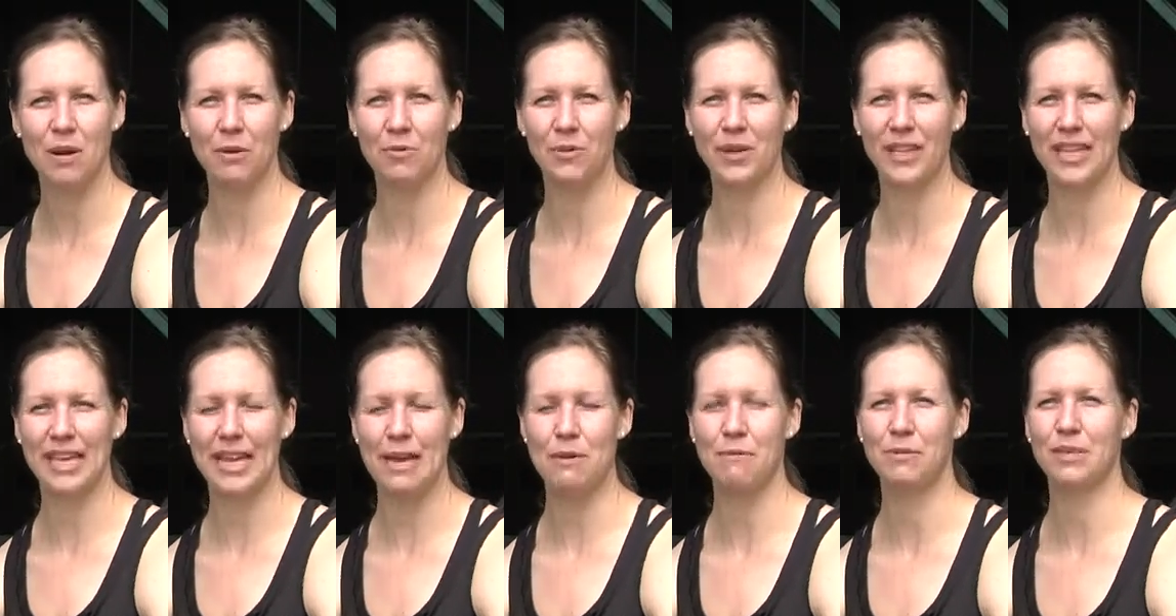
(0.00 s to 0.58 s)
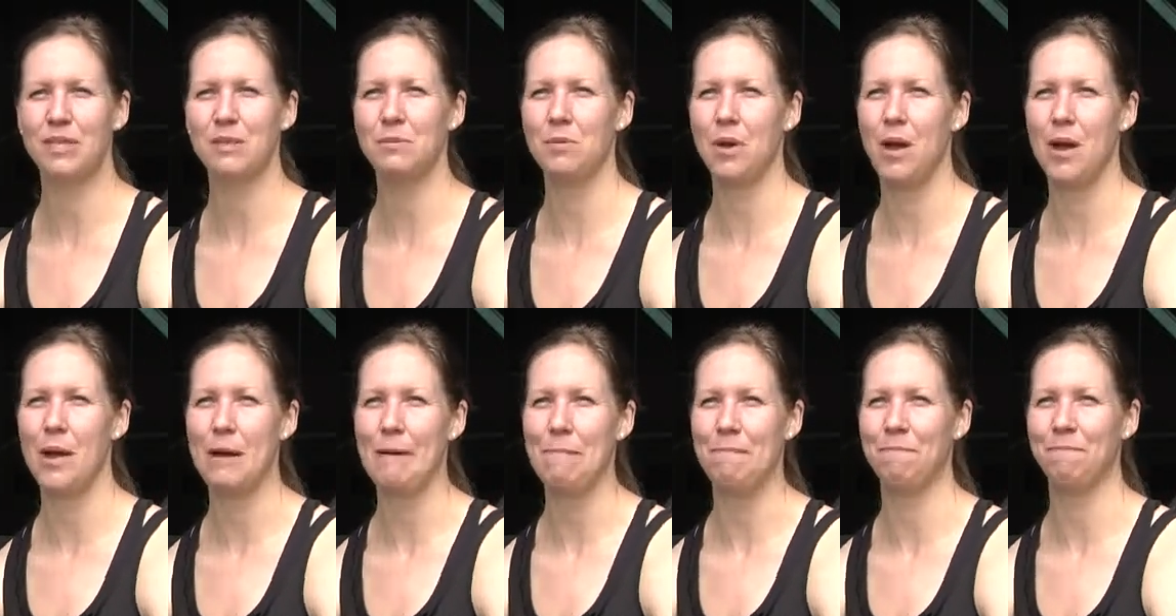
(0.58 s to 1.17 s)
but really it was
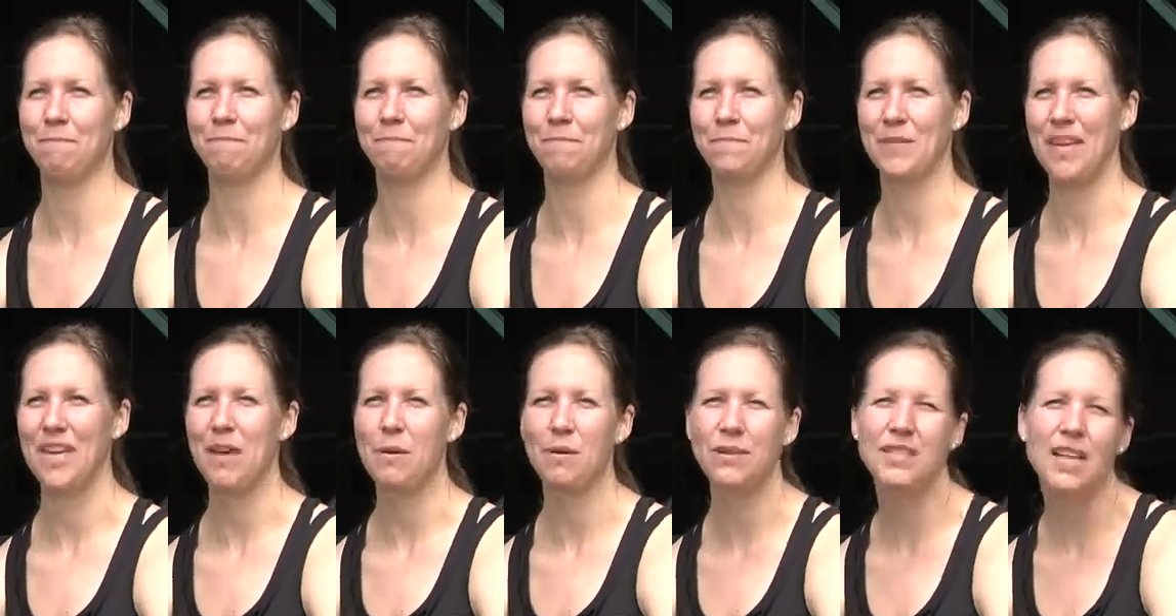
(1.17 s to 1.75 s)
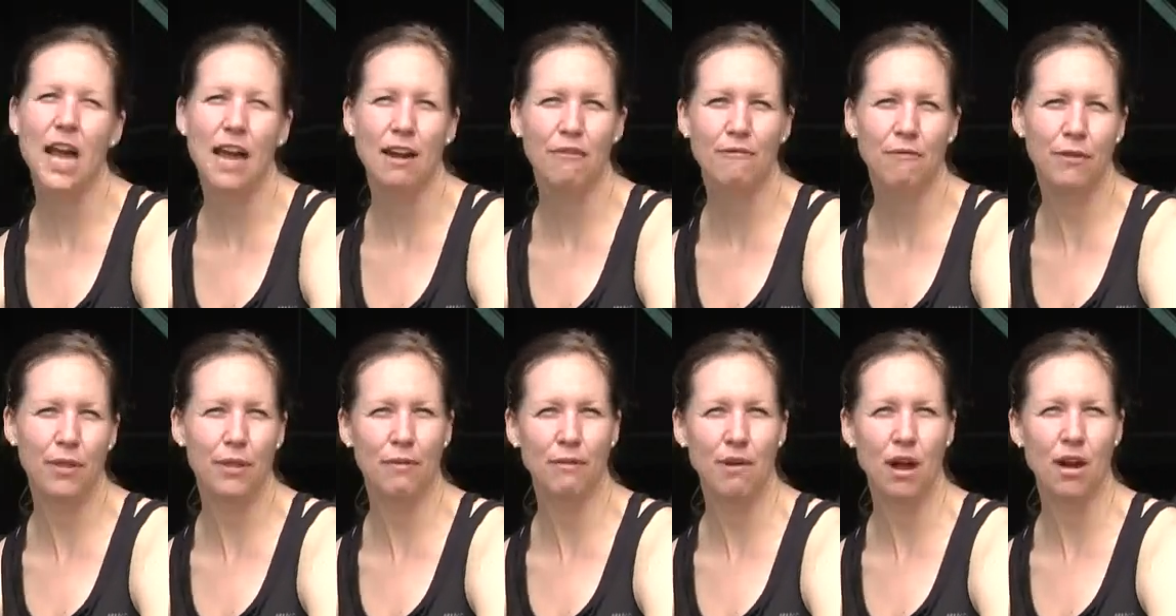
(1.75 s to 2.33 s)
kind of
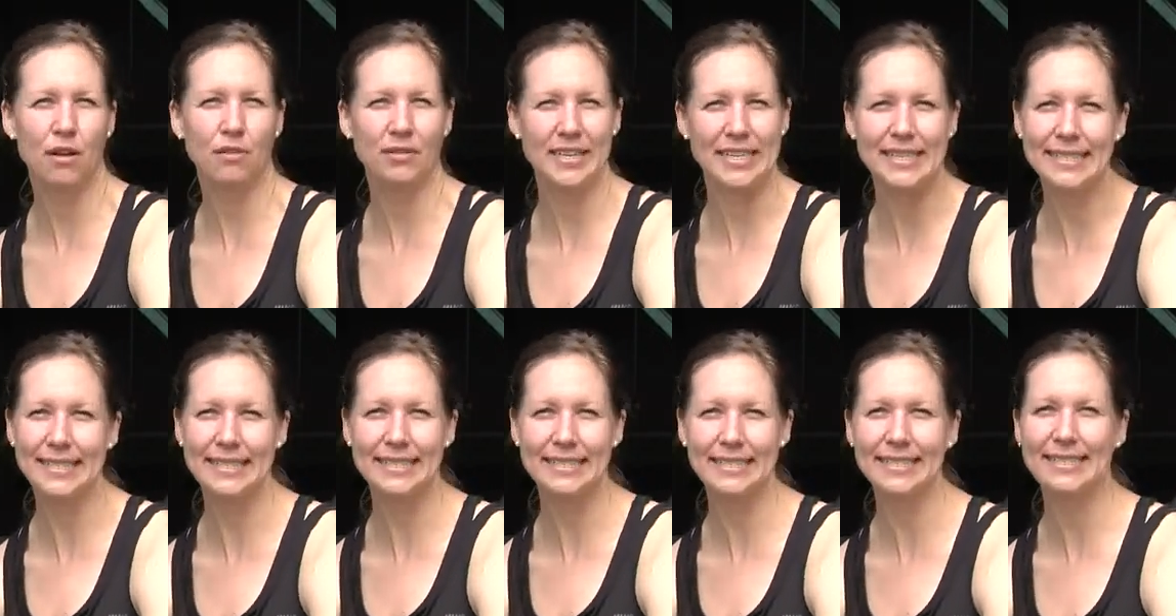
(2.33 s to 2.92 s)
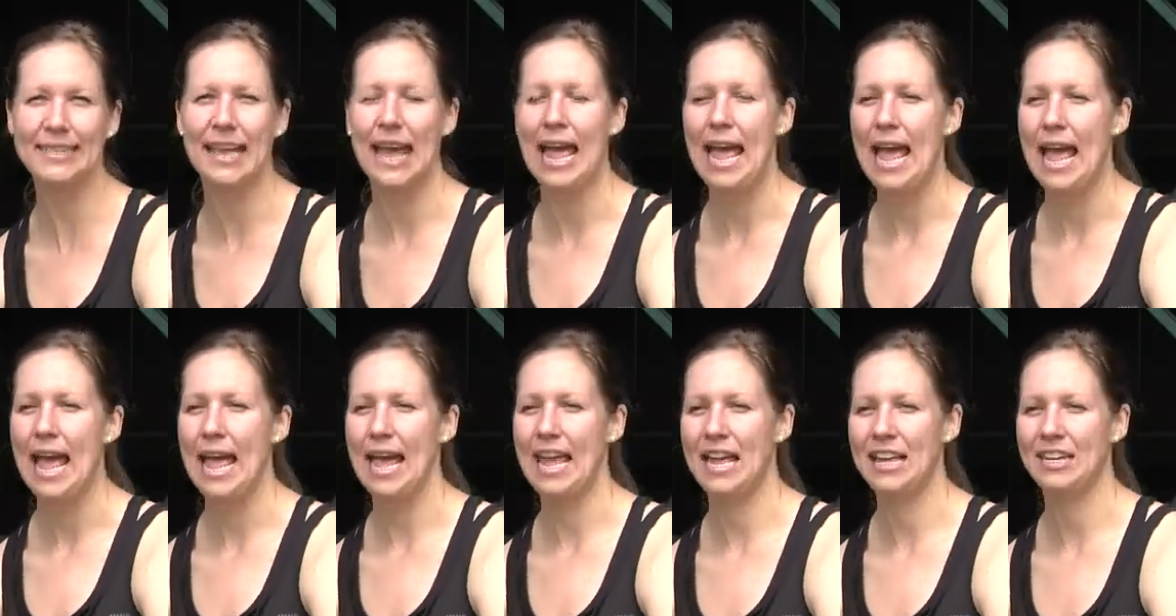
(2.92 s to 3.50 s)
for the wrong reasons,
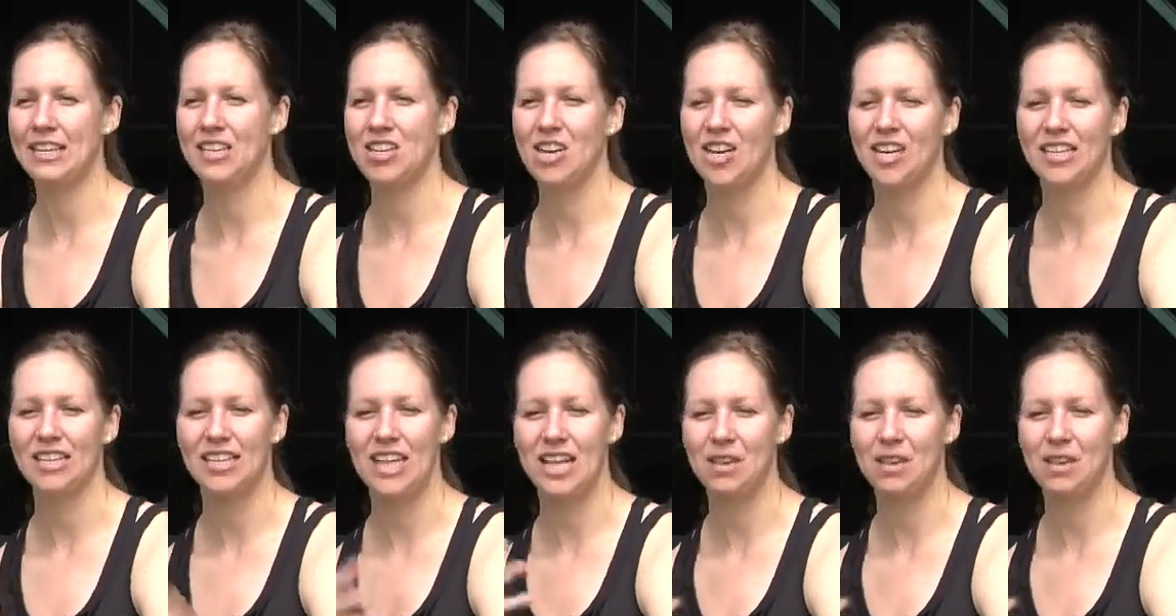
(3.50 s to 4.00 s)
and God